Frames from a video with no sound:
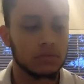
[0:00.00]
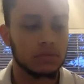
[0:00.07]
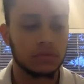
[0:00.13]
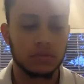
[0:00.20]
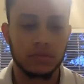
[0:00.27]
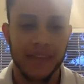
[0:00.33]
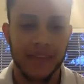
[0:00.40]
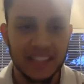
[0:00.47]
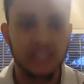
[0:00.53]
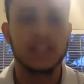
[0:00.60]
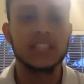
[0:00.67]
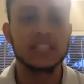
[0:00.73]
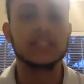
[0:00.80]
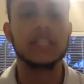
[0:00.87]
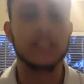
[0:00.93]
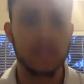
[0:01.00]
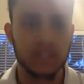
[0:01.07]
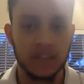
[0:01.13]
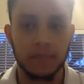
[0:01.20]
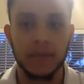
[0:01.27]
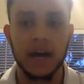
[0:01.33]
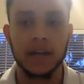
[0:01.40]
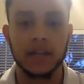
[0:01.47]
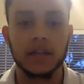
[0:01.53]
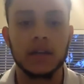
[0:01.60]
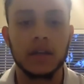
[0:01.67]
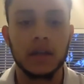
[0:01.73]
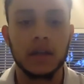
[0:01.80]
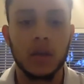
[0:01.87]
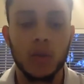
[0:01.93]
That's listening to somebody.
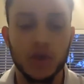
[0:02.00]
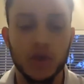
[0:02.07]
When you